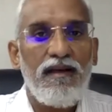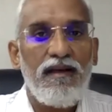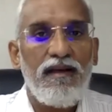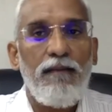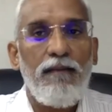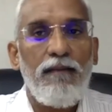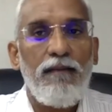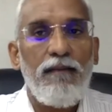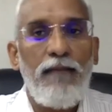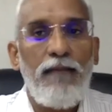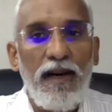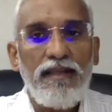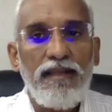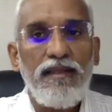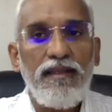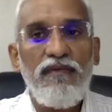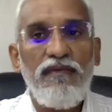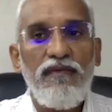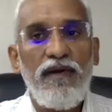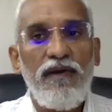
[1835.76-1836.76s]
but
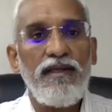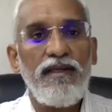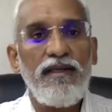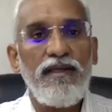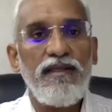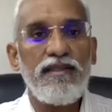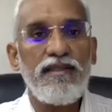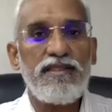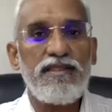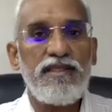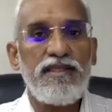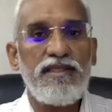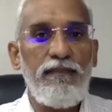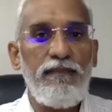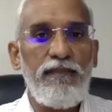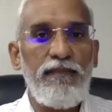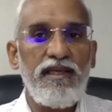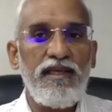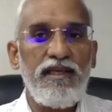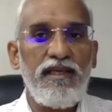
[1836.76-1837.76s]
defined in the
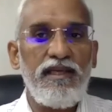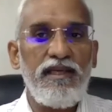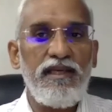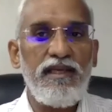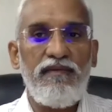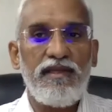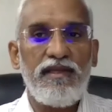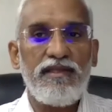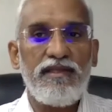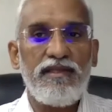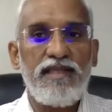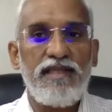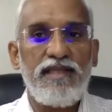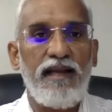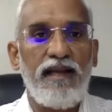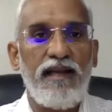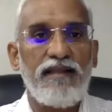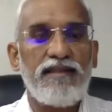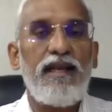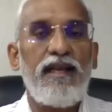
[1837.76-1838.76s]
CPC and Evidence Act
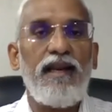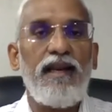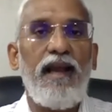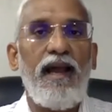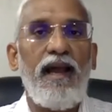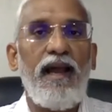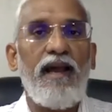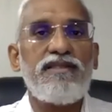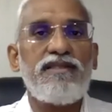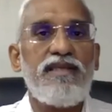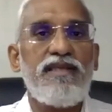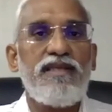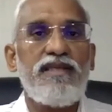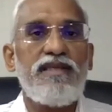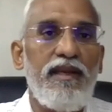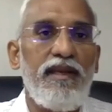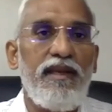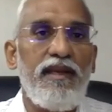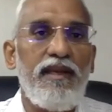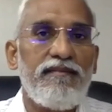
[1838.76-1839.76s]
shall have the same
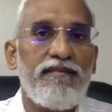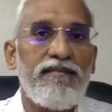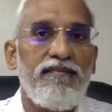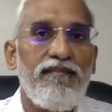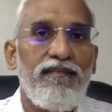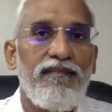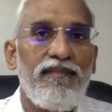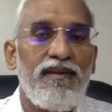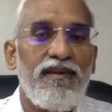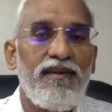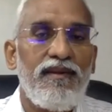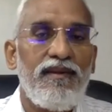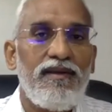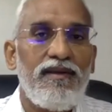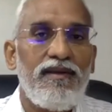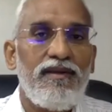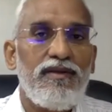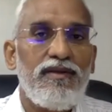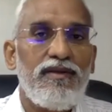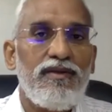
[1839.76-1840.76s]
meaning.
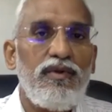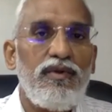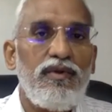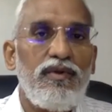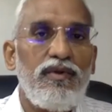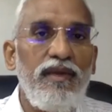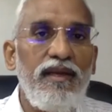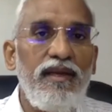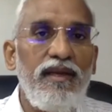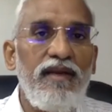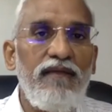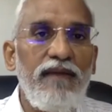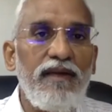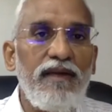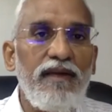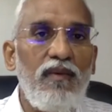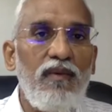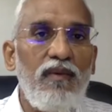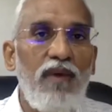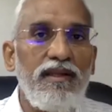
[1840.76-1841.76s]
So in effect,
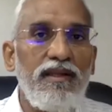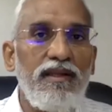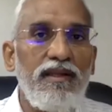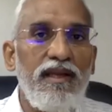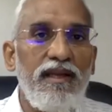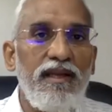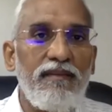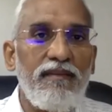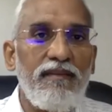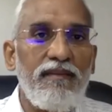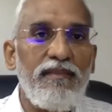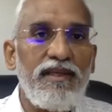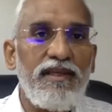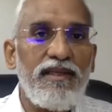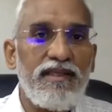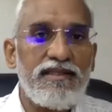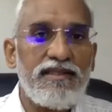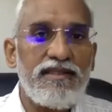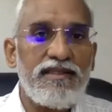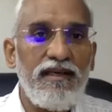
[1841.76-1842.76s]
what the enactment has
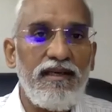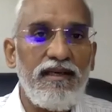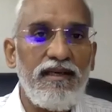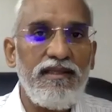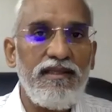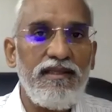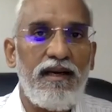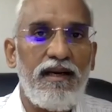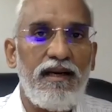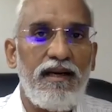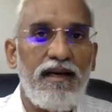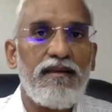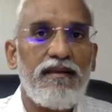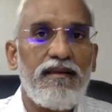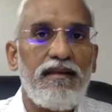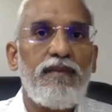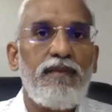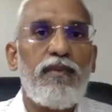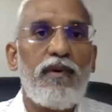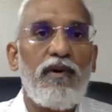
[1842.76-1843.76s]
done is that it
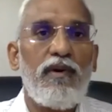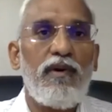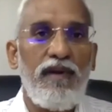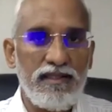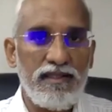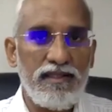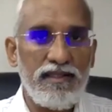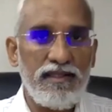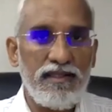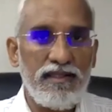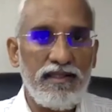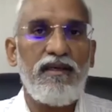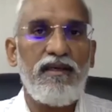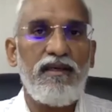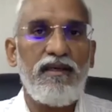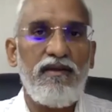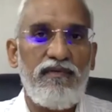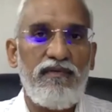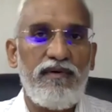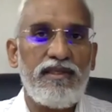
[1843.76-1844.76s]
provided certain
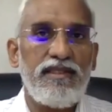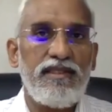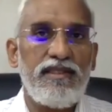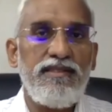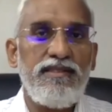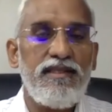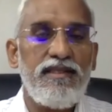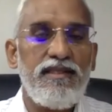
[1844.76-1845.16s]
definitions.